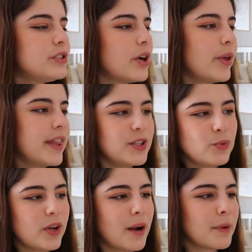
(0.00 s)
So
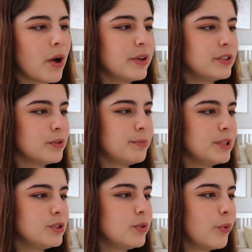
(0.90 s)
that's what I'm going to
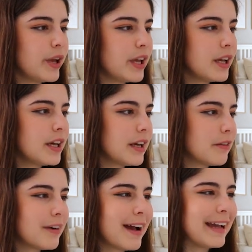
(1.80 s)
be doing
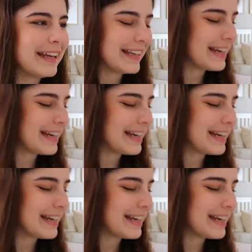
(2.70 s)
right